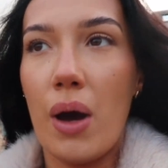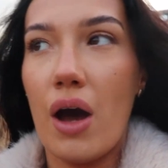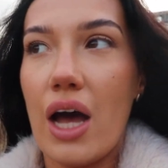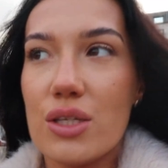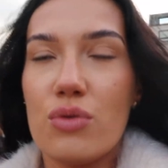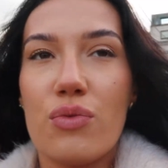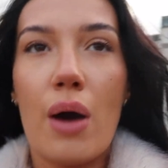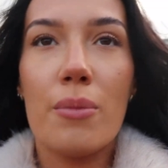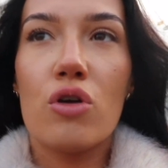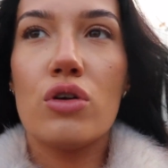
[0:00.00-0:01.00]
But as we've
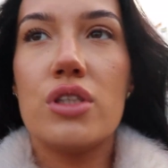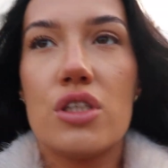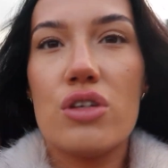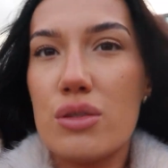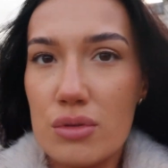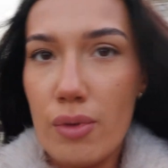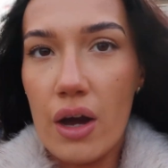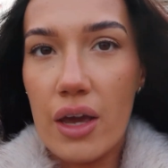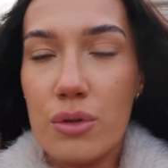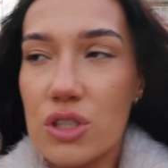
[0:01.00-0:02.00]
come across this Christmas
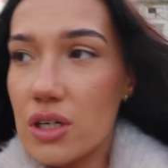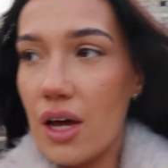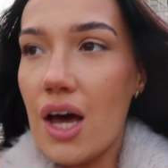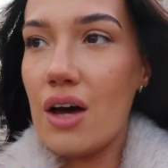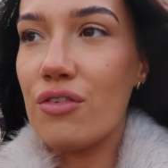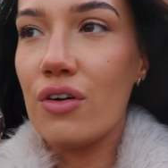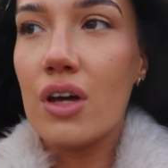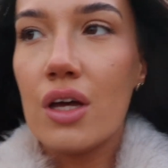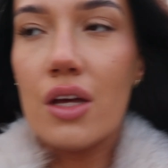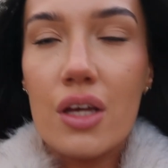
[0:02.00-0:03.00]
market, we're just gonna have
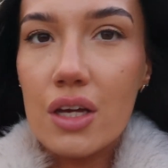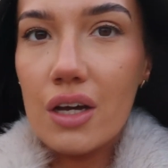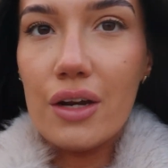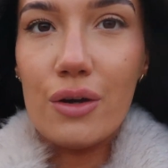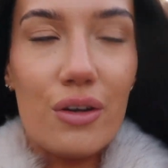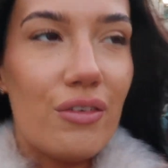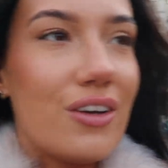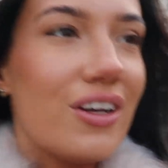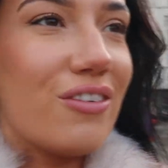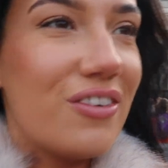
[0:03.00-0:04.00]
a little look
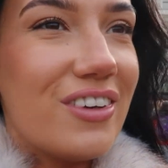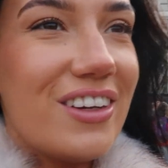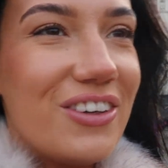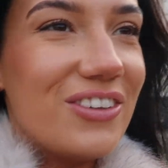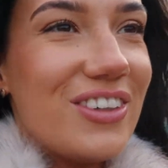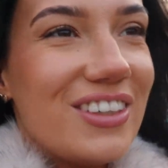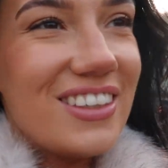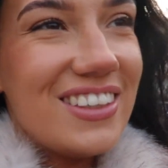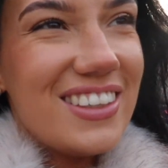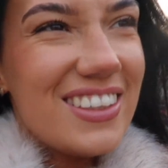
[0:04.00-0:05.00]
around it. I feel really
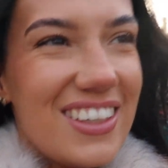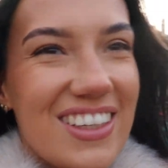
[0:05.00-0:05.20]
awkward.